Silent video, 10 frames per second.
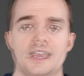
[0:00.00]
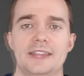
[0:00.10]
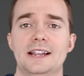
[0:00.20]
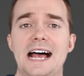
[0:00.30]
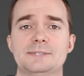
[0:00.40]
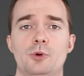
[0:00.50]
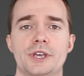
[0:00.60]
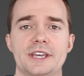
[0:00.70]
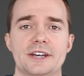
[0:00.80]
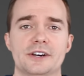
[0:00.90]
And the last
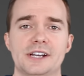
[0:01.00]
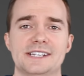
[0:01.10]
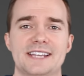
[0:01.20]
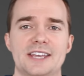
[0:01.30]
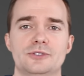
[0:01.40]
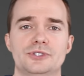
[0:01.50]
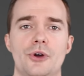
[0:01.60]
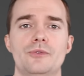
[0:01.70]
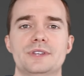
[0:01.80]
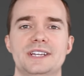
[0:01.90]
point here is that you
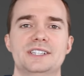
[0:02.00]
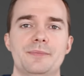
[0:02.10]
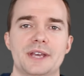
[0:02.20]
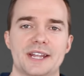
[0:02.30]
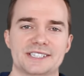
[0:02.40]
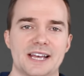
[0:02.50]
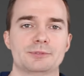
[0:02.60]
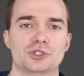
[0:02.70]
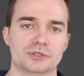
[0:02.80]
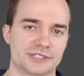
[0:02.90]
don't need to be an
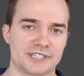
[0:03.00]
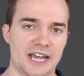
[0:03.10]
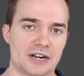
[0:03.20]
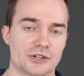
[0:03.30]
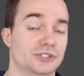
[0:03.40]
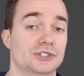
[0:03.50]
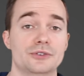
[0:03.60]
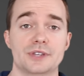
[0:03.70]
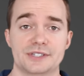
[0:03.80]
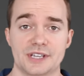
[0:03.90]
exceptional designer to
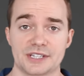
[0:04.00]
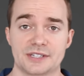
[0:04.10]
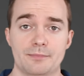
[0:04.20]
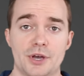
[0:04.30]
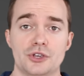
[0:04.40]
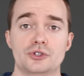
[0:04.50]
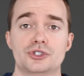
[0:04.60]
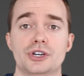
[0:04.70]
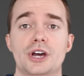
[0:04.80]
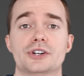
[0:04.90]
do these things, but you
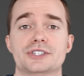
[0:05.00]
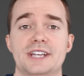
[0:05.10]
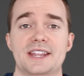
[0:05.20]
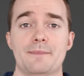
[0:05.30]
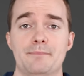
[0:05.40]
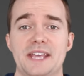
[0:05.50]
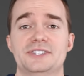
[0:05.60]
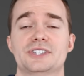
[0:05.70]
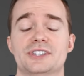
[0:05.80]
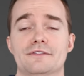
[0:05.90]
should understand the
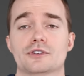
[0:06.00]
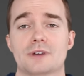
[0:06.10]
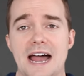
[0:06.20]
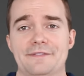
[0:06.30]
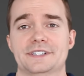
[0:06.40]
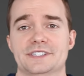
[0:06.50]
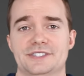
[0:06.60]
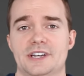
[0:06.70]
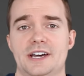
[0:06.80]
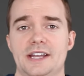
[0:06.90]
basics of graphic
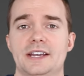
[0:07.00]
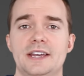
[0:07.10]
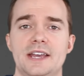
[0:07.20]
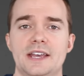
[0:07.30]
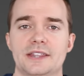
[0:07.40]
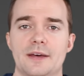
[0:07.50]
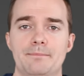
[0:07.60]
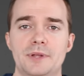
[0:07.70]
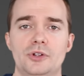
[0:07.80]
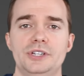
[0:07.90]
design, the
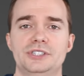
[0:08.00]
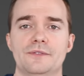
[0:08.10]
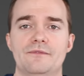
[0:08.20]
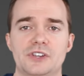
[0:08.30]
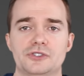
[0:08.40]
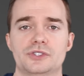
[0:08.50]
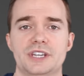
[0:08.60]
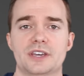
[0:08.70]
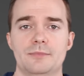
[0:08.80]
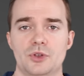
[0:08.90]
ability to
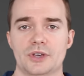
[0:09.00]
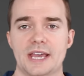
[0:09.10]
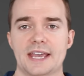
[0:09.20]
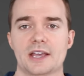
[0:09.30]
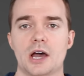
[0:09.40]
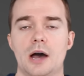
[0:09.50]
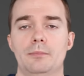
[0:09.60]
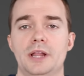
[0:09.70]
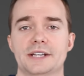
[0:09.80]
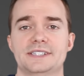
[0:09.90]
visually communicate
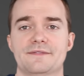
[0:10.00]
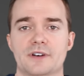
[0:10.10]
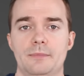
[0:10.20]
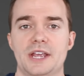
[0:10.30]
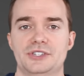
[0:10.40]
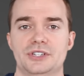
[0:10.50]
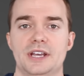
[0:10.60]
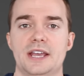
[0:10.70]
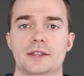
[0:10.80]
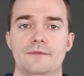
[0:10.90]
complex information
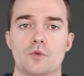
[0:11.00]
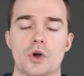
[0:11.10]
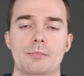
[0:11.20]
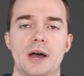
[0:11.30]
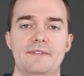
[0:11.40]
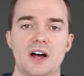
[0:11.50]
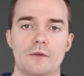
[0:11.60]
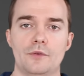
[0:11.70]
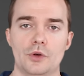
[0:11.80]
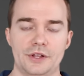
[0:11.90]
in the form of
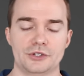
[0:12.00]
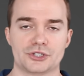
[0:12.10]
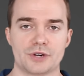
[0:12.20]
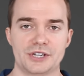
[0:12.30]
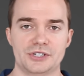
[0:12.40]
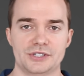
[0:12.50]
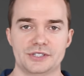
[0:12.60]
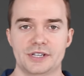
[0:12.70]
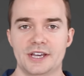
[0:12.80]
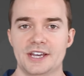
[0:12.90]
helpful
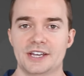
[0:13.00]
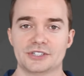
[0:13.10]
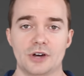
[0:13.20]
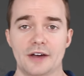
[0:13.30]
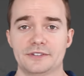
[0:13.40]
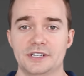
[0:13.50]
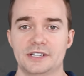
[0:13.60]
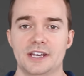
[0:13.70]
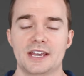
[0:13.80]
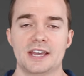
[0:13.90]
illustrations. So
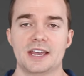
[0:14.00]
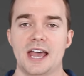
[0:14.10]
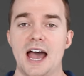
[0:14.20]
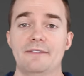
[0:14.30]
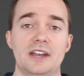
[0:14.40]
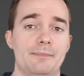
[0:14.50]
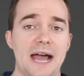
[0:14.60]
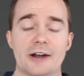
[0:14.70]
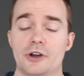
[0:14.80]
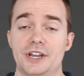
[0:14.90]
often, having a
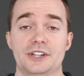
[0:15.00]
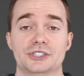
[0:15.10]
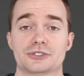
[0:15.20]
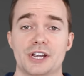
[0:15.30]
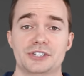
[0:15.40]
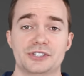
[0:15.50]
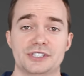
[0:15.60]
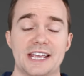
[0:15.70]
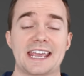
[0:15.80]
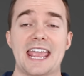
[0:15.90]
background
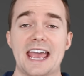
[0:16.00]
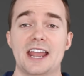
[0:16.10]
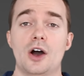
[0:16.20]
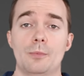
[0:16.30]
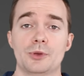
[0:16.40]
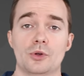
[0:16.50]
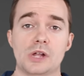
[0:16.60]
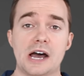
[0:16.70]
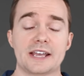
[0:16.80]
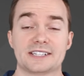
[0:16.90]
illustrations can help you a
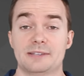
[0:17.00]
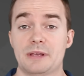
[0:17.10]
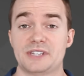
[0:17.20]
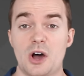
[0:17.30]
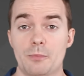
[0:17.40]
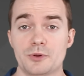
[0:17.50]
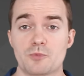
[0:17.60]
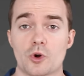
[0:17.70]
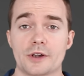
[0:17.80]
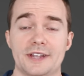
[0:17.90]
lot and can sometimes help you
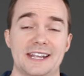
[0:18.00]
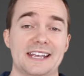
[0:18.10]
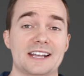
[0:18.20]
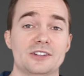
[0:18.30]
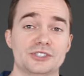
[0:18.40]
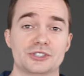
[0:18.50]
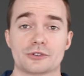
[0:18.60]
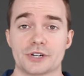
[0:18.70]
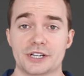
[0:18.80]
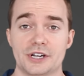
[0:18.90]
more than an English
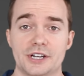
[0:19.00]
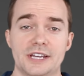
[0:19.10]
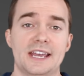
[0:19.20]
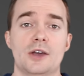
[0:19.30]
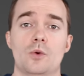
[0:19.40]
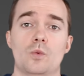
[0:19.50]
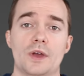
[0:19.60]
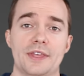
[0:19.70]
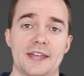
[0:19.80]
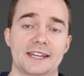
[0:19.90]
degree could
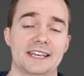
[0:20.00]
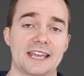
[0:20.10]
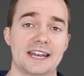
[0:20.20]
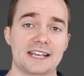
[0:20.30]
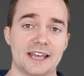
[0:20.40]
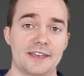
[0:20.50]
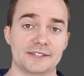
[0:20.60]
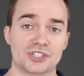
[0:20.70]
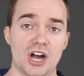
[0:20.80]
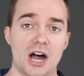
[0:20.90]
within getting a
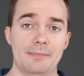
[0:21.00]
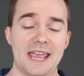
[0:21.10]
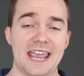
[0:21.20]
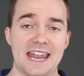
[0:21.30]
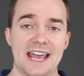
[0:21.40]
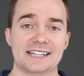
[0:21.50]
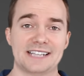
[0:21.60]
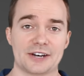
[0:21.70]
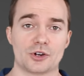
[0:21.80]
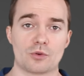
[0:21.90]
job in
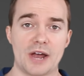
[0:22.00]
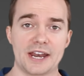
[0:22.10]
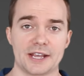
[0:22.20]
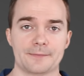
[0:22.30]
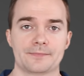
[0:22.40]
technical writing.